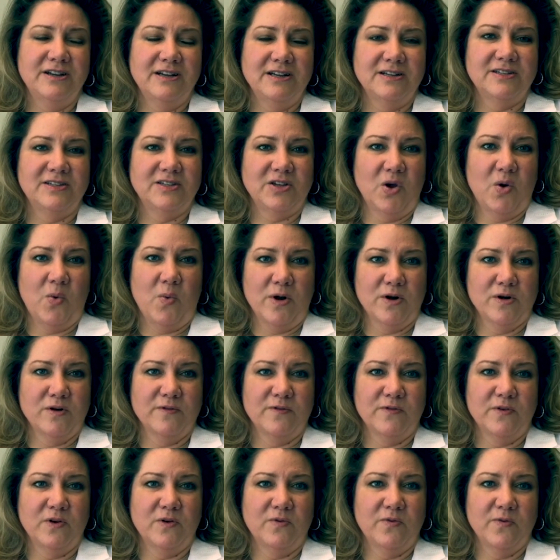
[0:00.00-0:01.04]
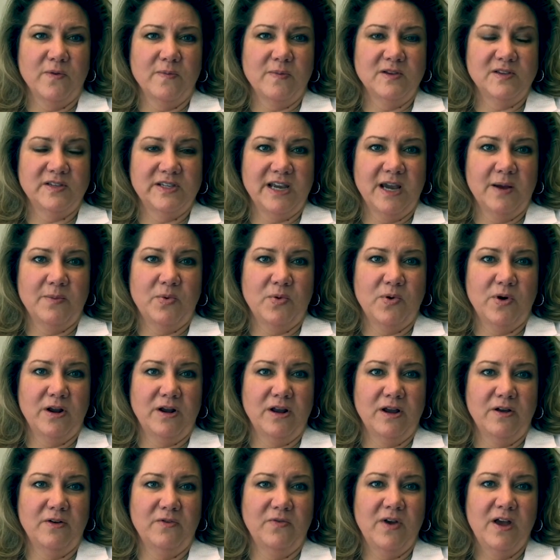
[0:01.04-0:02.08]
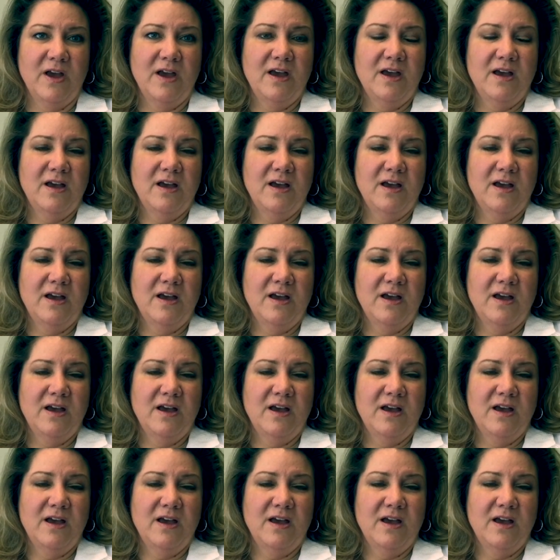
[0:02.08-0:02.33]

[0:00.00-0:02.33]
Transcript: is so wonderful from the standpoint of